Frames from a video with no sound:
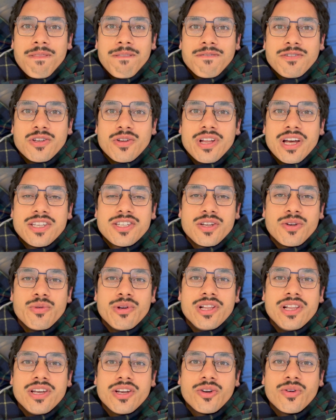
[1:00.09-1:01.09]
So that's a
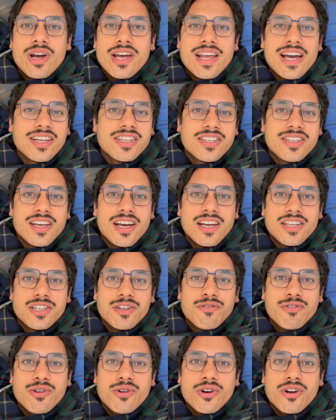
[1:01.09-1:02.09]
really great exercise
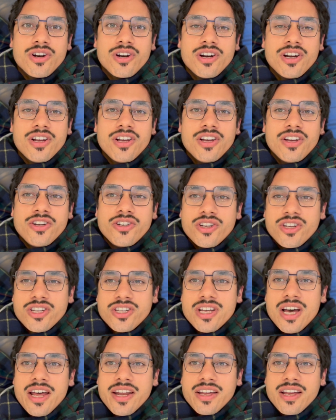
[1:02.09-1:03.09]
if you're just
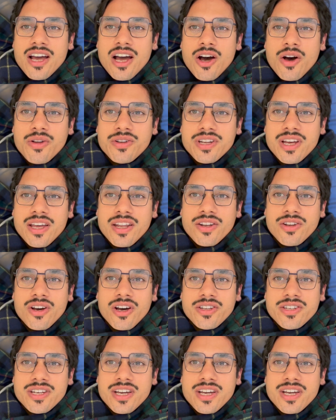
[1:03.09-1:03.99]
starting out and not